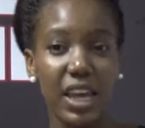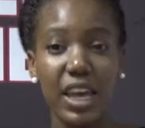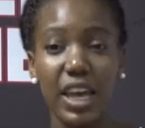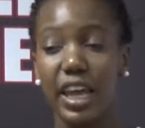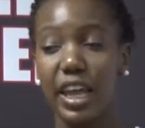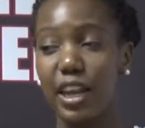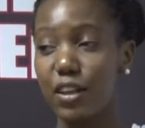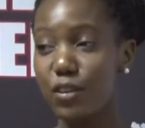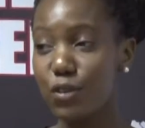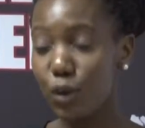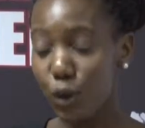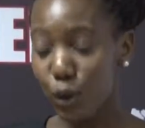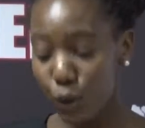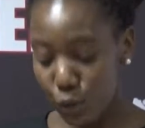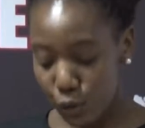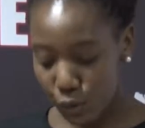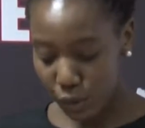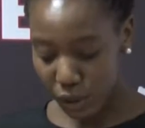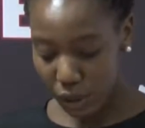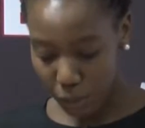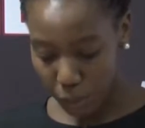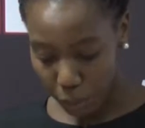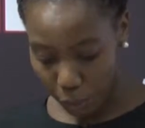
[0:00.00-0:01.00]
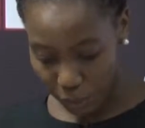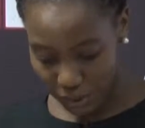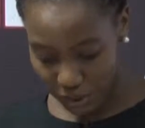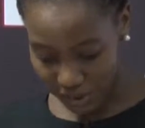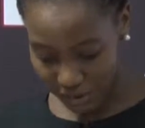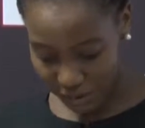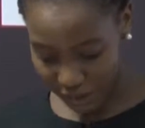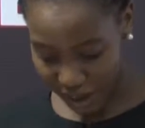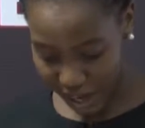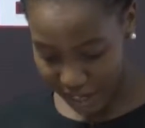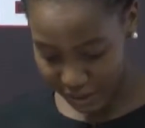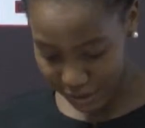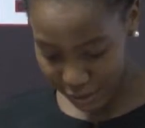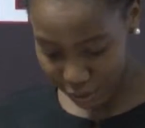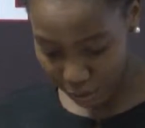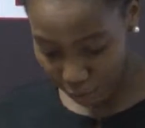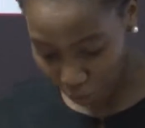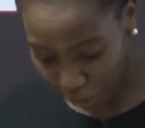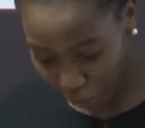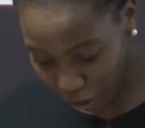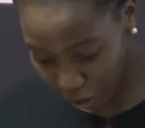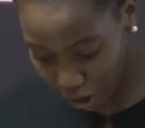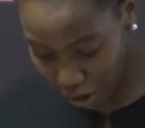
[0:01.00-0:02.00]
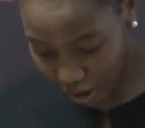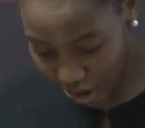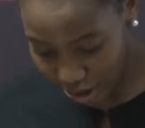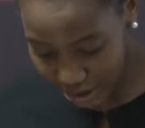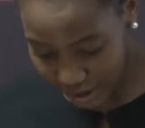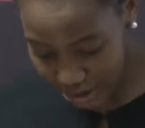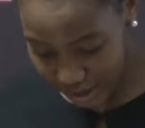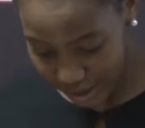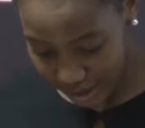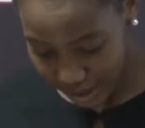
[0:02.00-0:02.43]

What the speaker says: It is also important for us to boycott